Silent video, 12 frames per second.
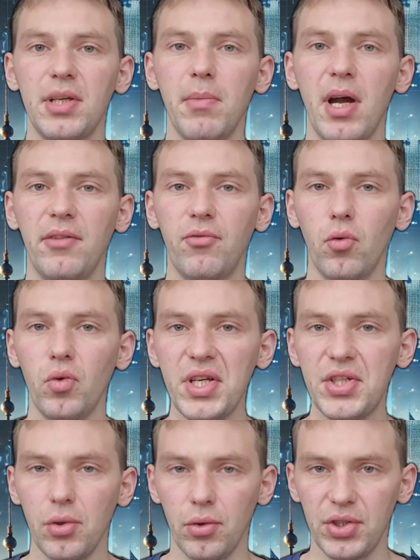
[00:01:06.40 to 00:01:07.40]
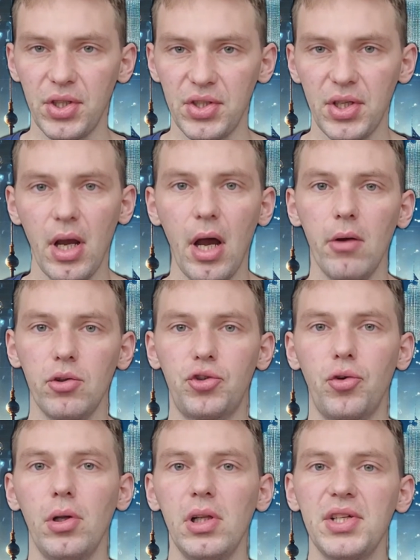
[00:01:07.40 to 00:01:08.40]
demand for resources,
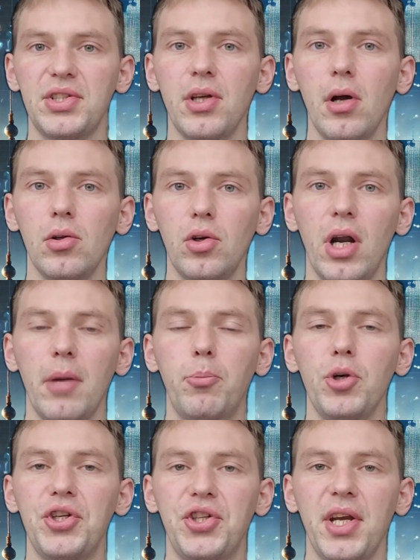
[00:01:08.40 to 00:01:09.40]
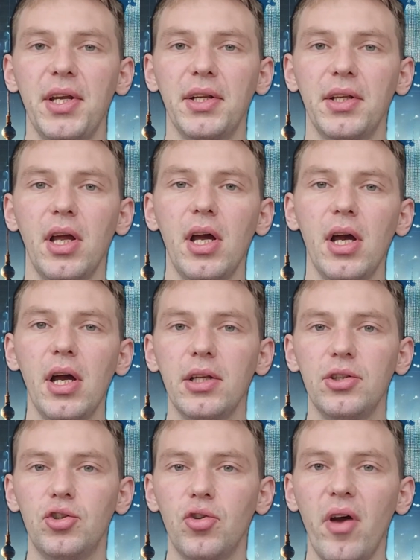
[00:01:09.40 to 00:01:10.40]
Australia's dollar appreciated,
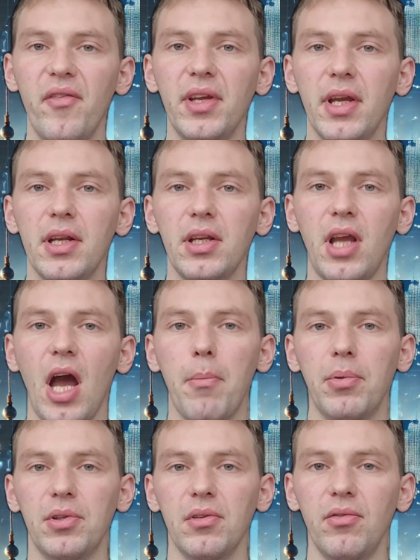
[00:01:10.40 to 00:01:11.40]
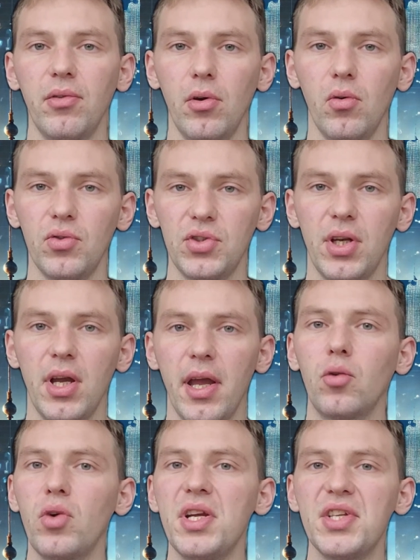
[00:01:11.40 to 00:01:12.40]
driving in capital flows,
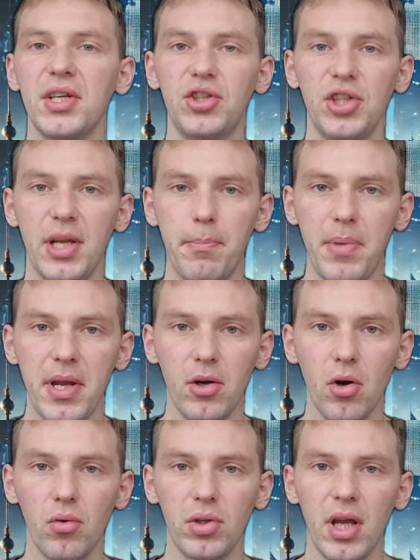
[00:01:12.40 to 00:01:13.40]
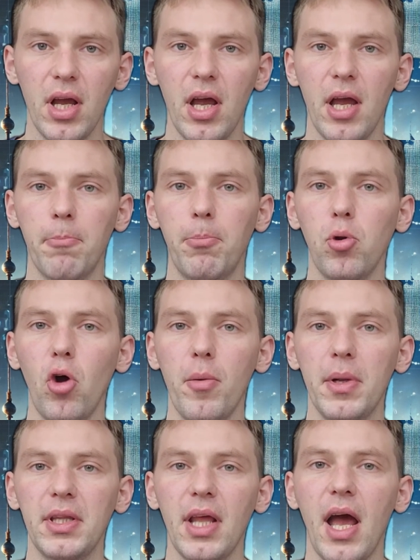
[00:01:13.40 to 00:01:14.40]
increasing GDP growth,
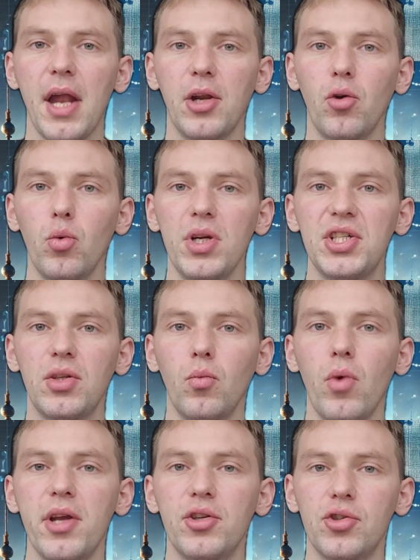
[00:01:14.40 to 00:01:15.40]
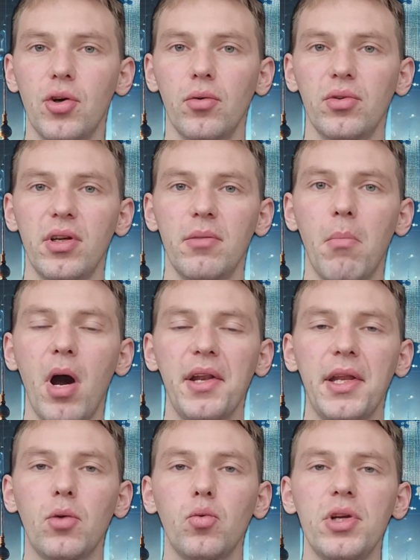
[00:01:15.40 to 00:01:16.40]
employment, and increased wage growth in
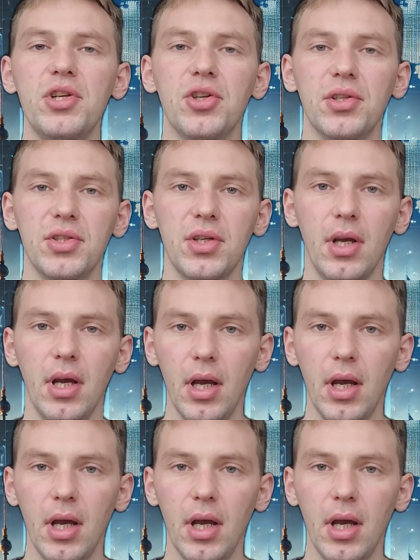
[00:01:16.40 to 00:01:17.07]
mining regions.